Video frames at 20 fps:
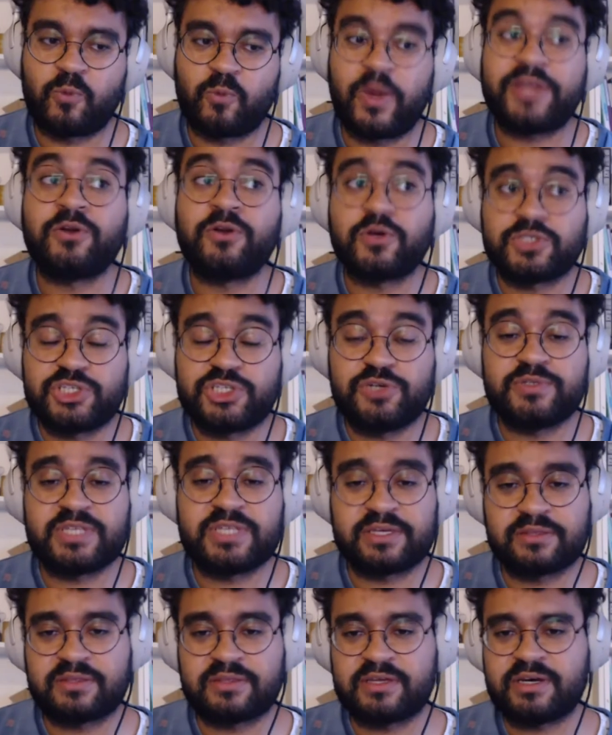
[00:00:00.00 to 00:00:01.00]
when you're
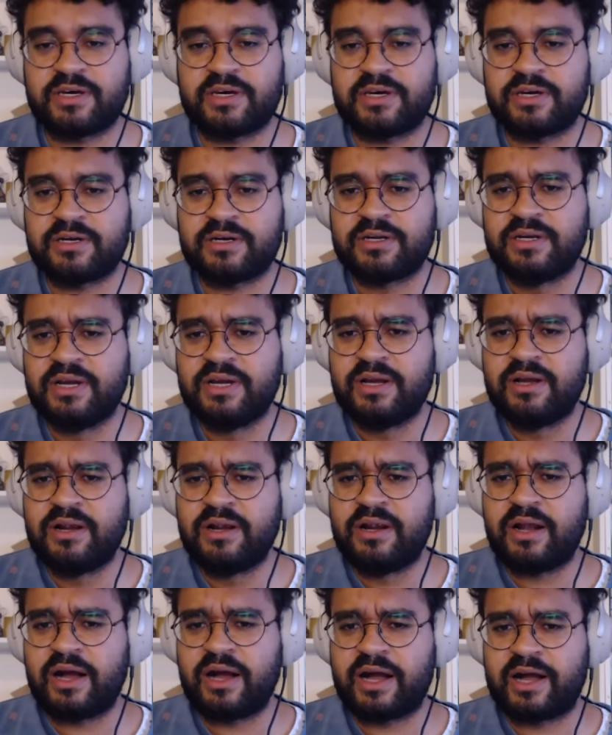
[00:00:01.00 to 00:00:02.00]
choosing the
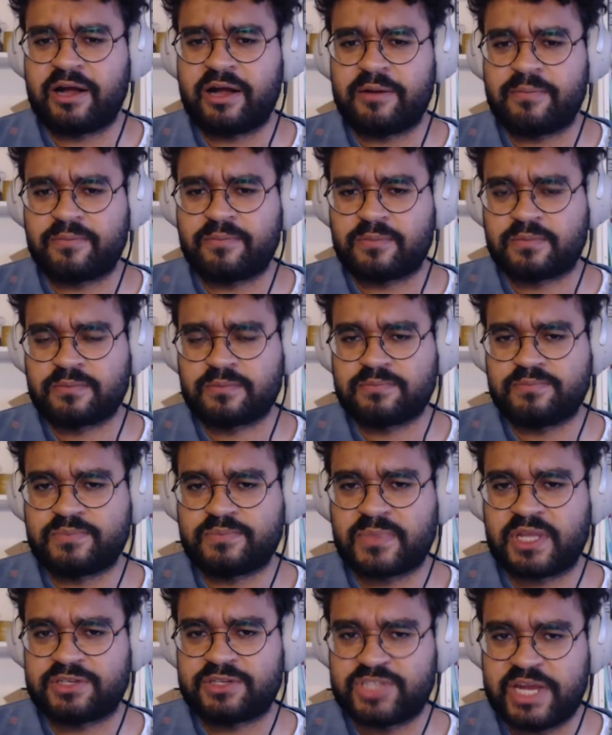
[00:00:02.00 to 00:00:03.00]
um,
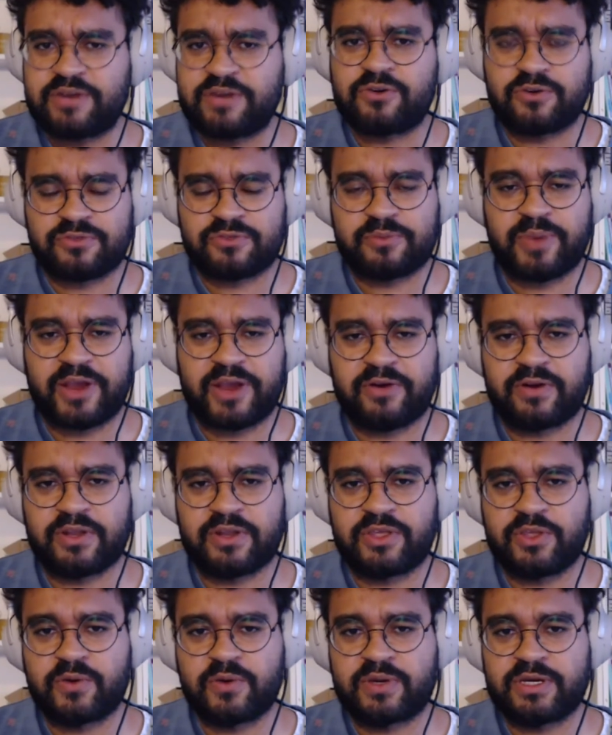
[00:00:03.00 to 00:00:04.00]
gender of the
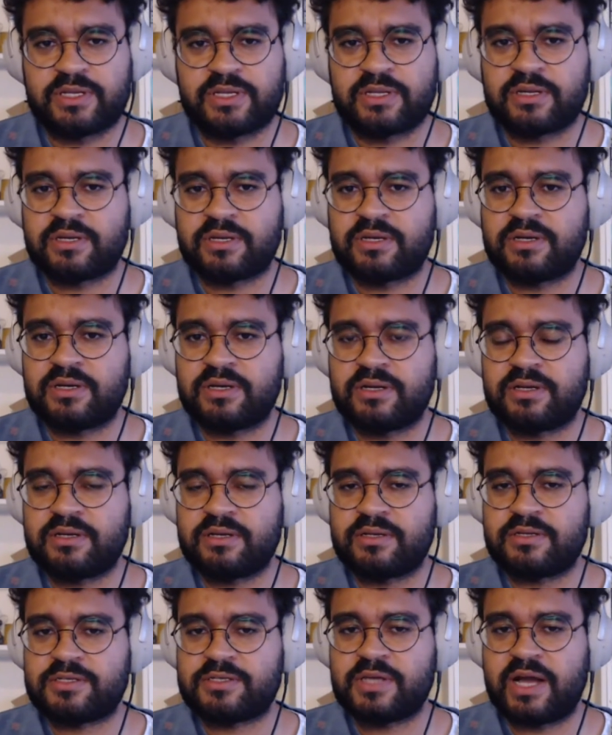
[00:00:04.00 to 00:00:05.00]
parent, you can
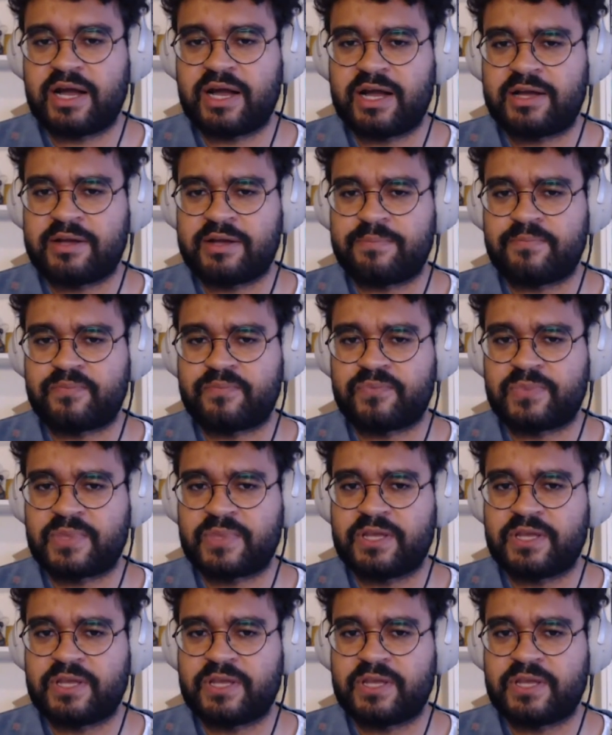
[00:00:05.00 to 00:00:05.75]
um,